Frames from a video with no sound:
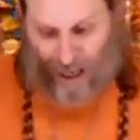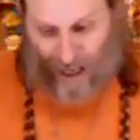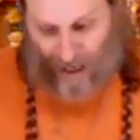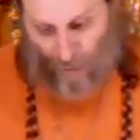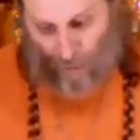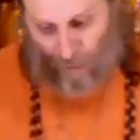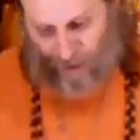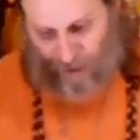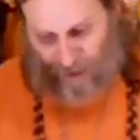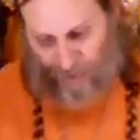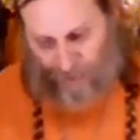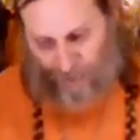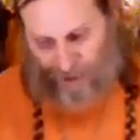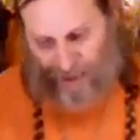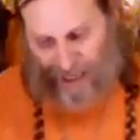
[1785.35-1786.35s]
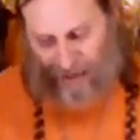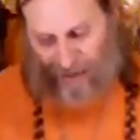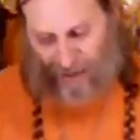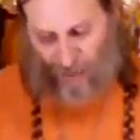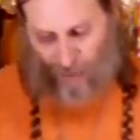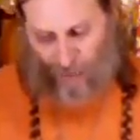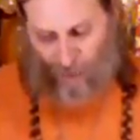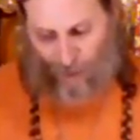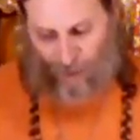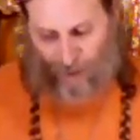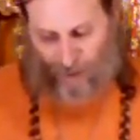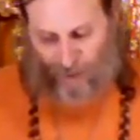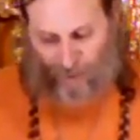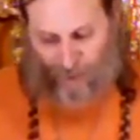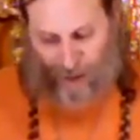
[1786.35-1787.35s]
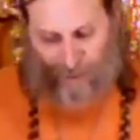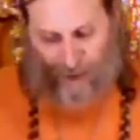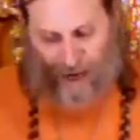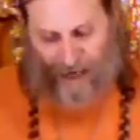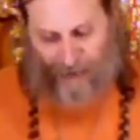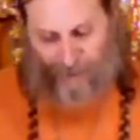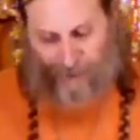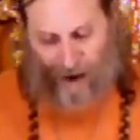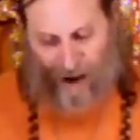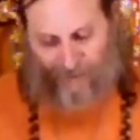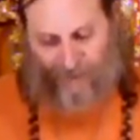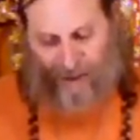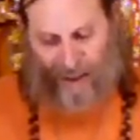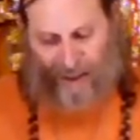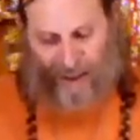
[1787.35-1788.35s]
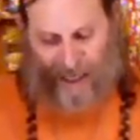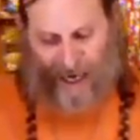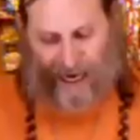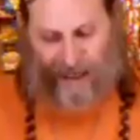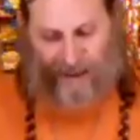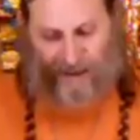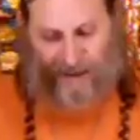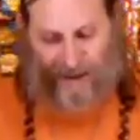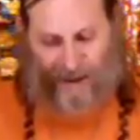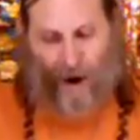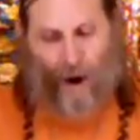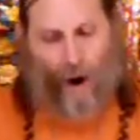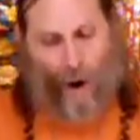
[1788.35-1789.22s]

In order to protect the worlds, remain in Parvati's hands.